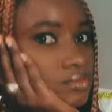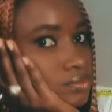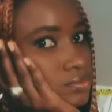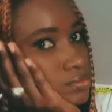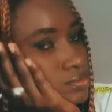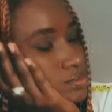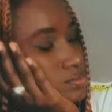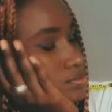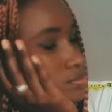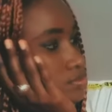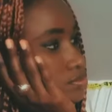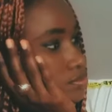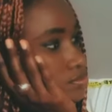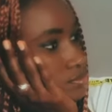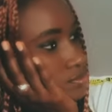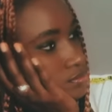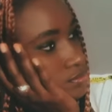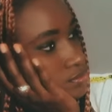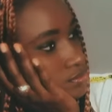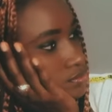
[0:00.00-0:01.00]

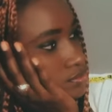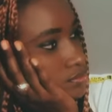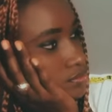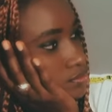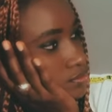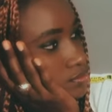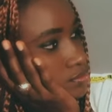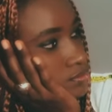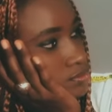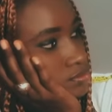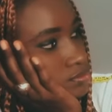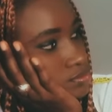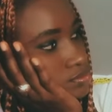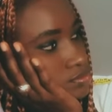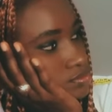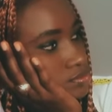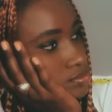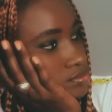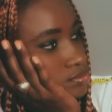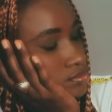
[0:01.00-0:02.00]

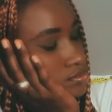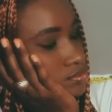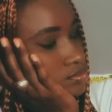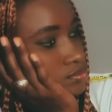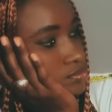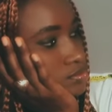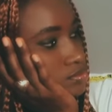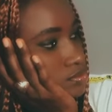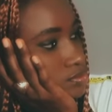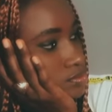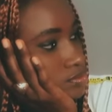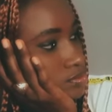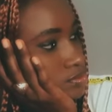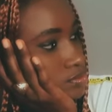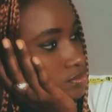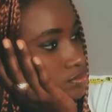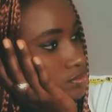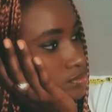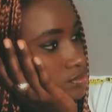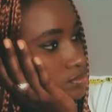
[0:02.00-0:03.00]

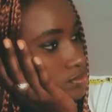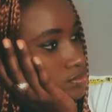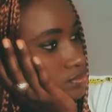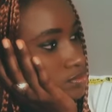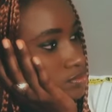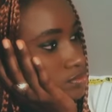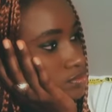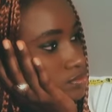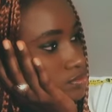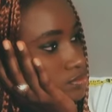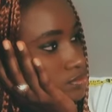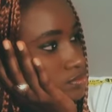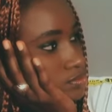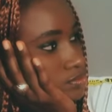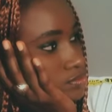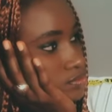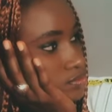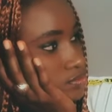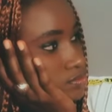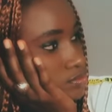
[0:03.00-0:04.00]

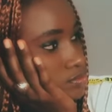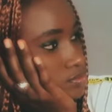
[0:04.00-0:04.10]
(silent)